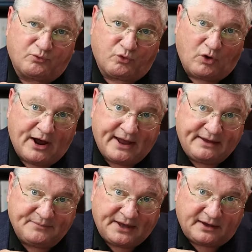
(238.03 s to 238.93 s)

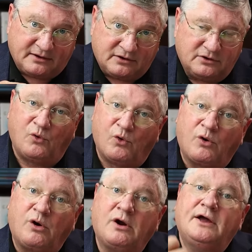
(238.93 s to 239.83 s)
priming
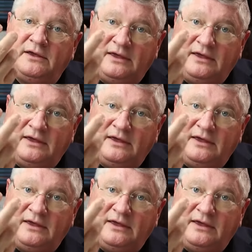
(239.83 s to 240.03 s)
or